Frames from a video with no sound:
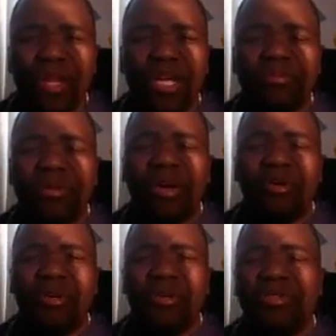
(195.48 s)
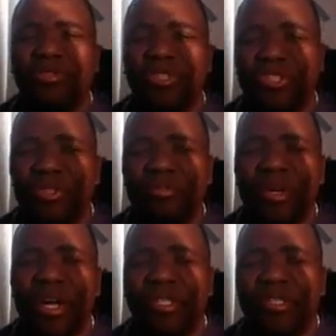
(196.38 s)
it's more like when you go to a shop,
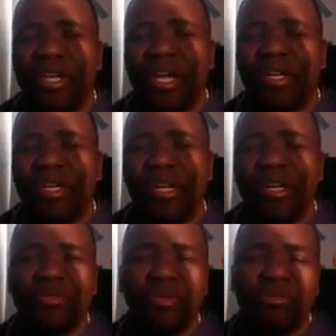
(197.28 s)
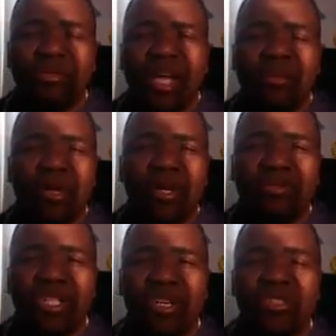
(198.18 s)
right? And you want to buy a pair
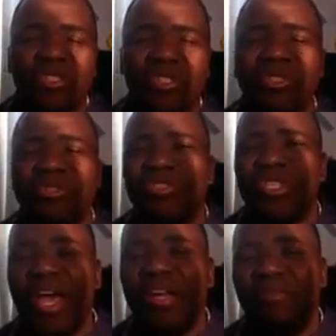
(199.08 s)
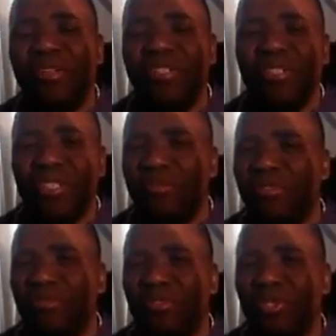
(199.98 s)
of trousers. You want to try it first and see if
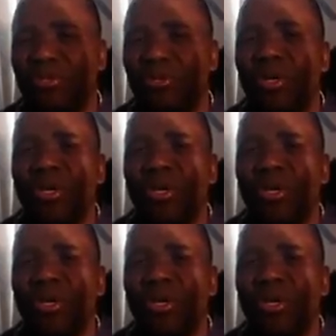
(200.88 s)
it fits you.